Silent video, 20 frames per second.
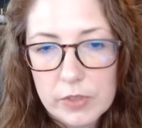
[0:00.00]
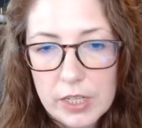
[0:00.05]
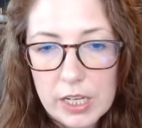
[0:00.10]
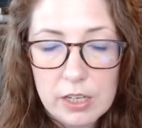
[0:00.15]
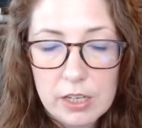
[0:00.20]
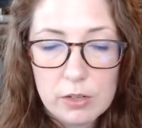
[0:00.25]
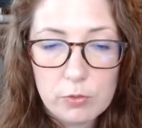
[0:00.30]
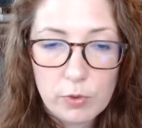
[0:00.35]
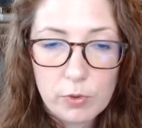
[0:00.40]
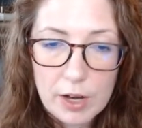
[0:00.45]

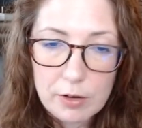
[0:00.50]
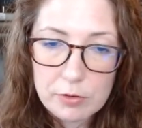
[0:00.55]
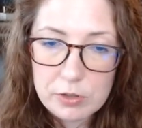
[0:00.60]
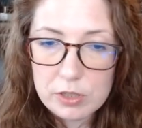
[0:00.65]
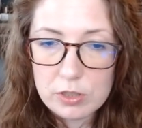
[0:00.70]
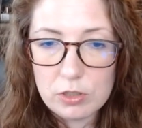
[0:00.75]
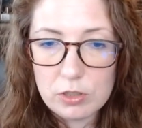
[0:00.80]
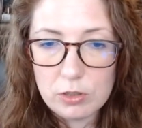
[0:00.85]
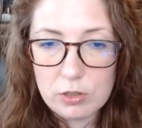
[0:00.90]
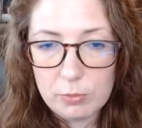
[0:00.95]
en
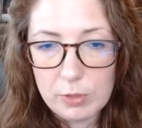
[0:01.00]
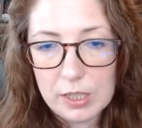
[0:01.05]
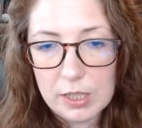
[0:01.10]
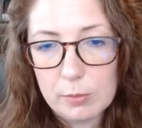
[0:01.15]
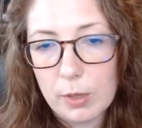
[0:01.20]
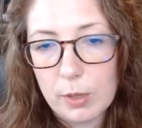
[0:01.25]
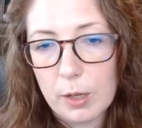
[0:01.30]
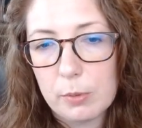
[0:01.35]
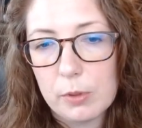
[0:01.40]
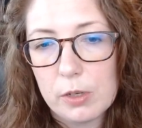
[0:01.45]
route to
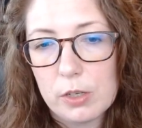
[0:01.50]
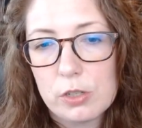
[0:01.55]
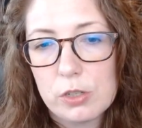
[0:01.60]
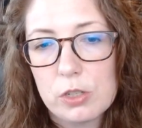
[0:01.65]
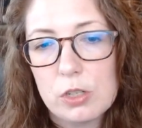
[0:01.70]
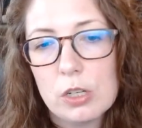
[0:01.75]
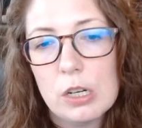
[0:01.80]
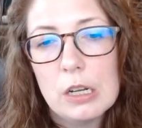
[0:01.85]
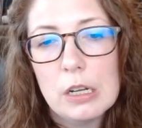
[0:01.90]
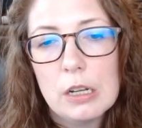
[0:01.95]
being
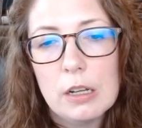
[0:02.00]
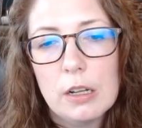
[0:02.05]
published